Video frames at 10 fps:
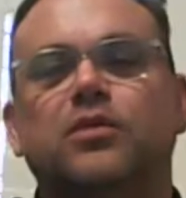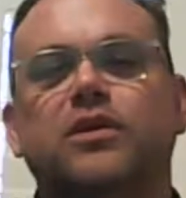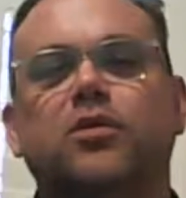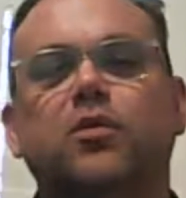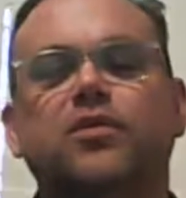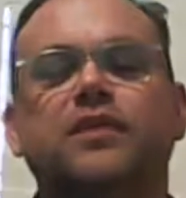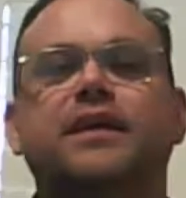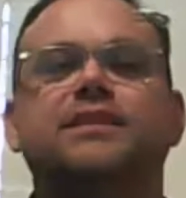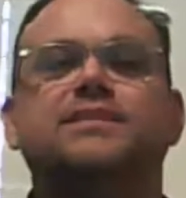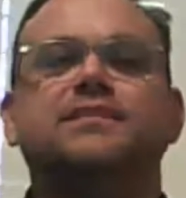Well, the cool thing
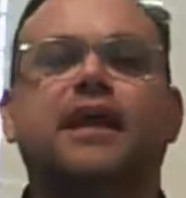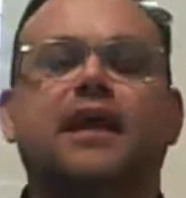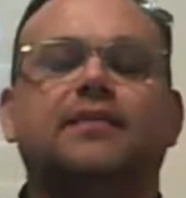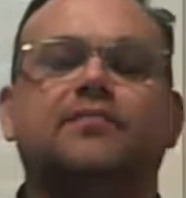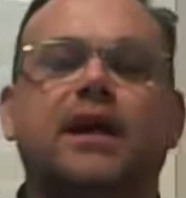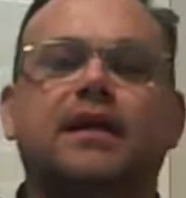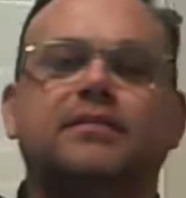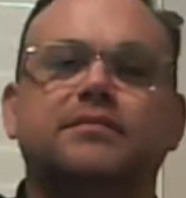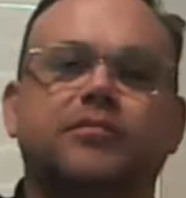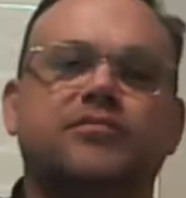is, is that my
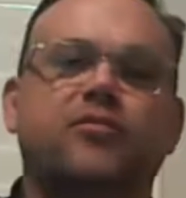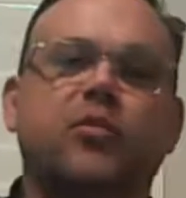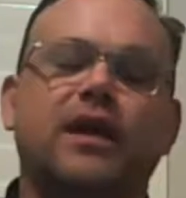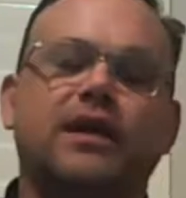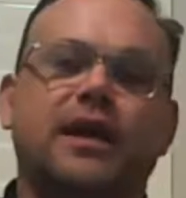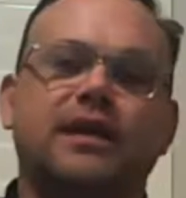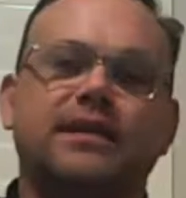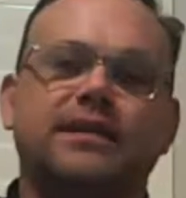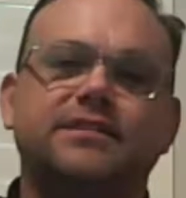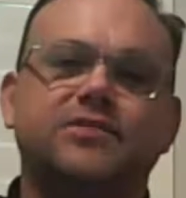before I
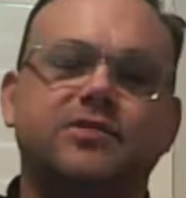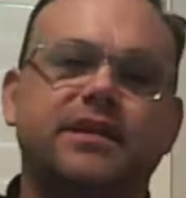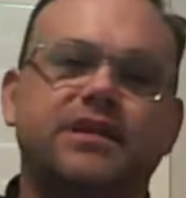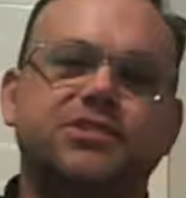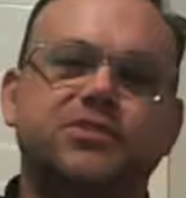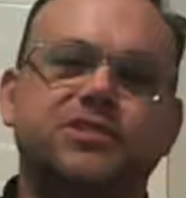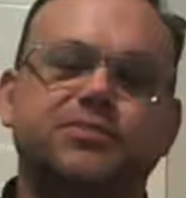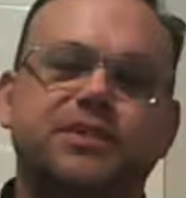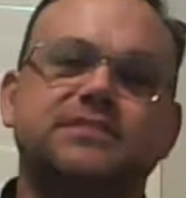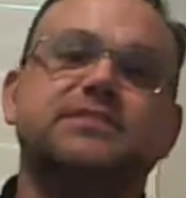got into the insurance
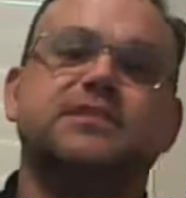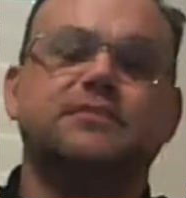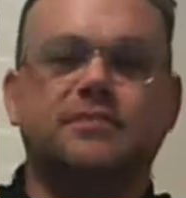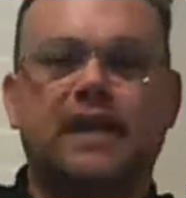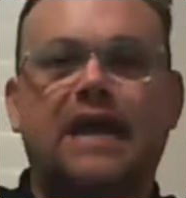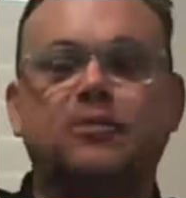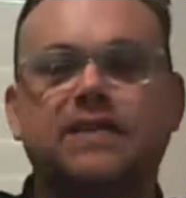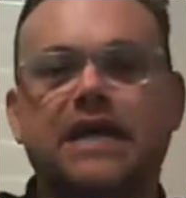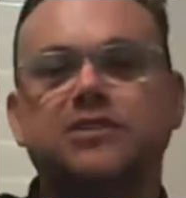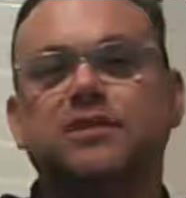business, and I
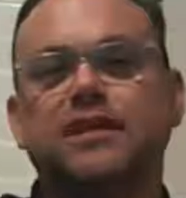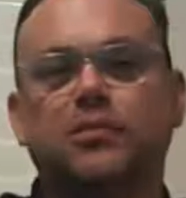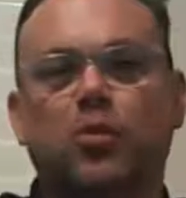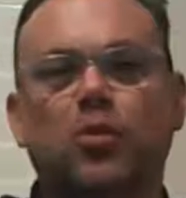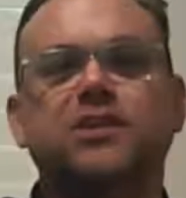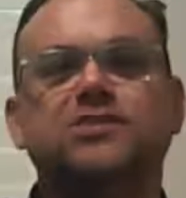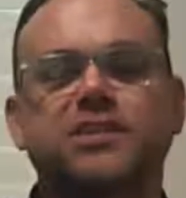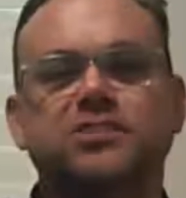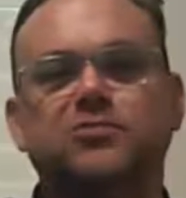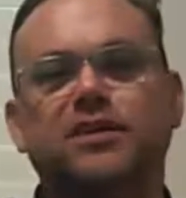was actually in the mortgage
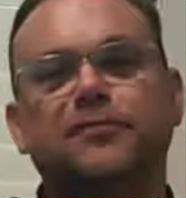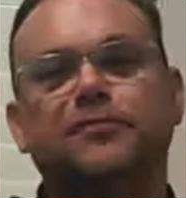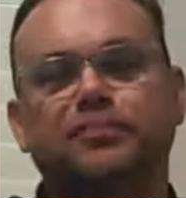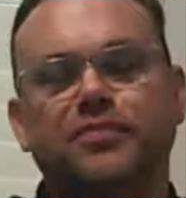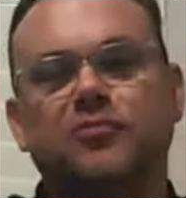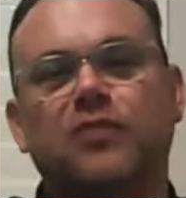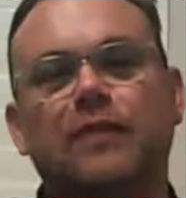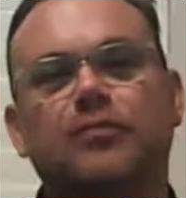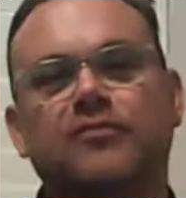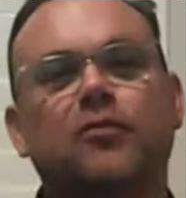industry
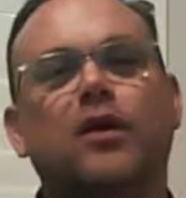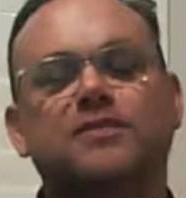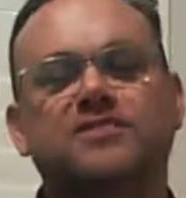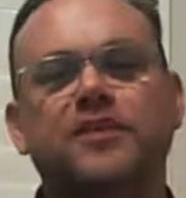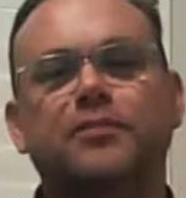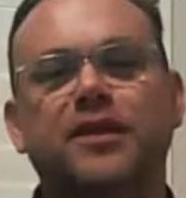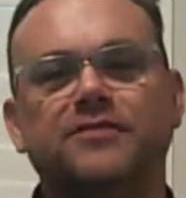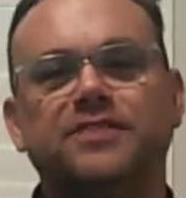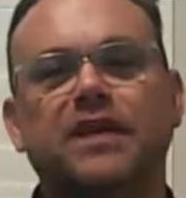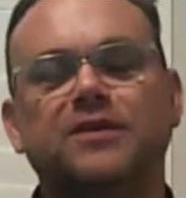right before I was a VP
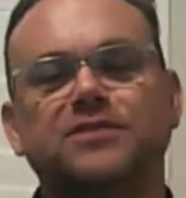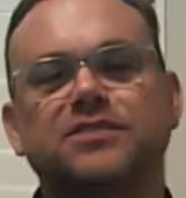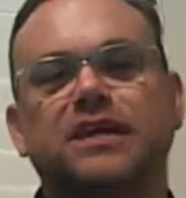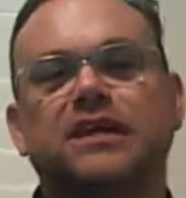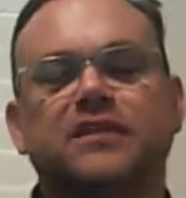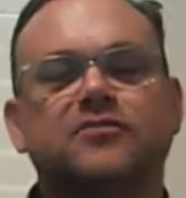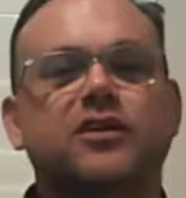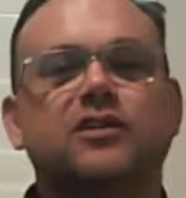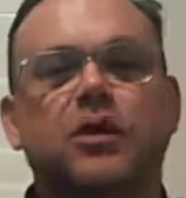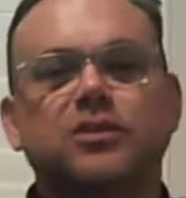of sales
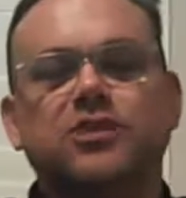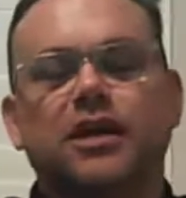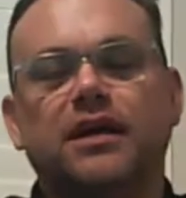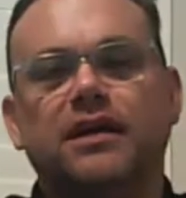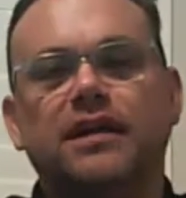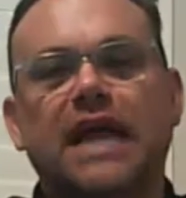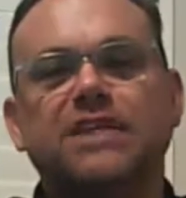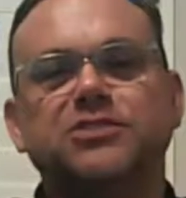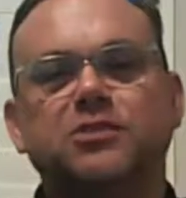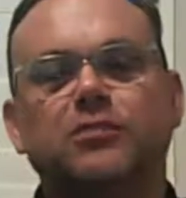for a large uh,
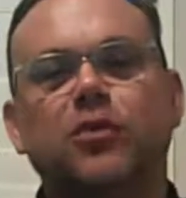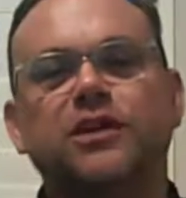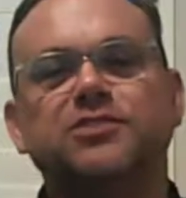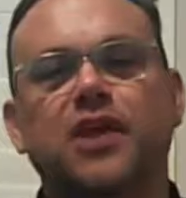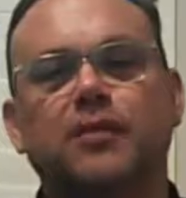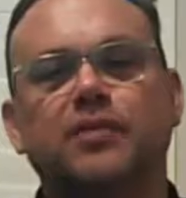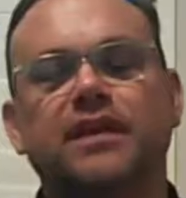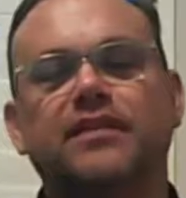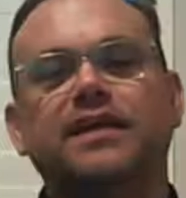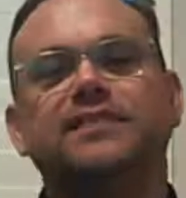national mortgage
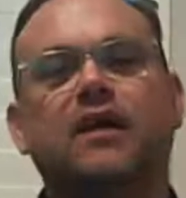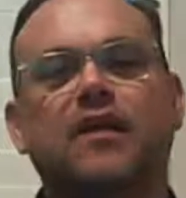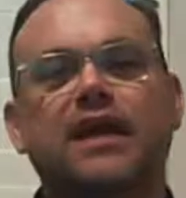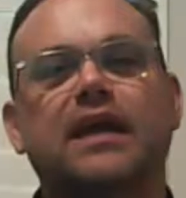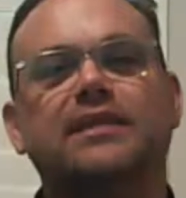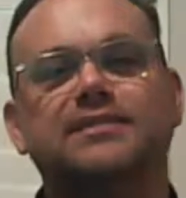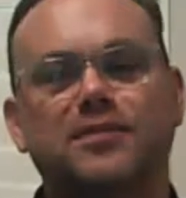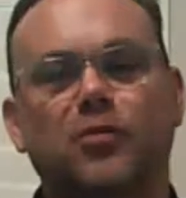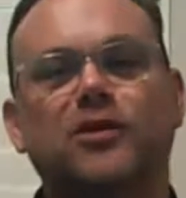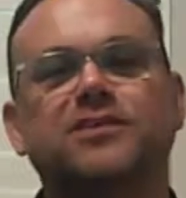company, and that's how I got into the
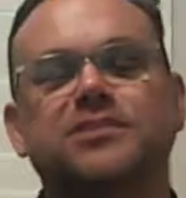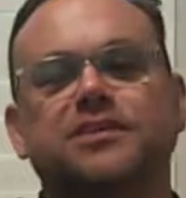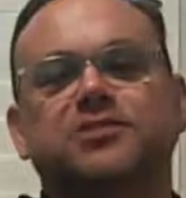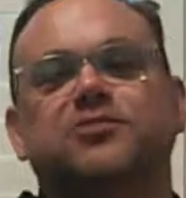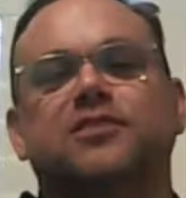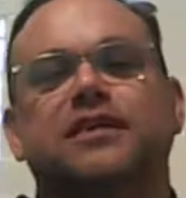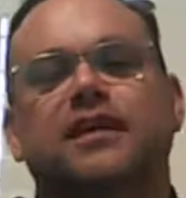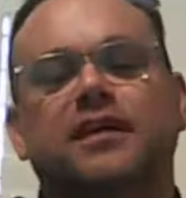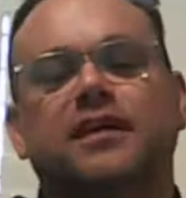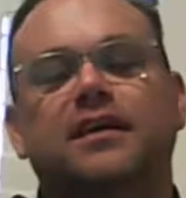mortgage industry
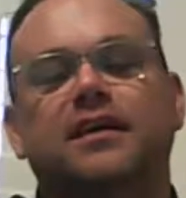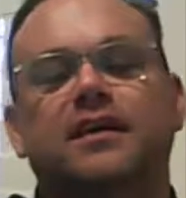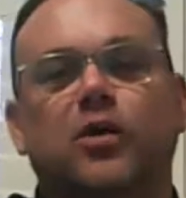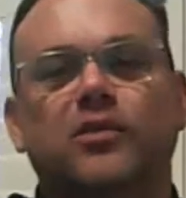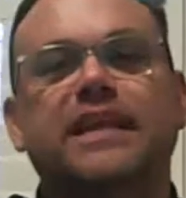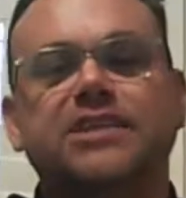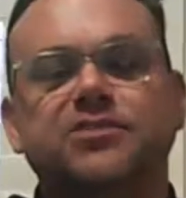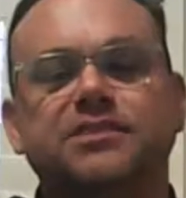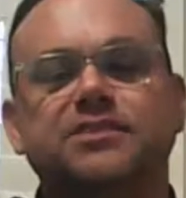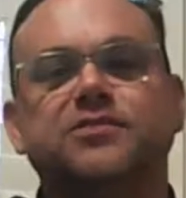or the insurance
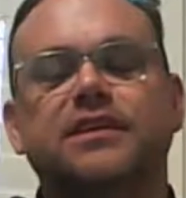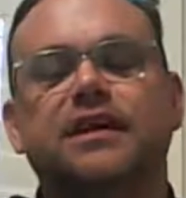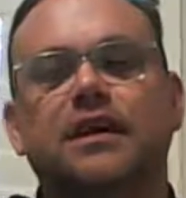industry.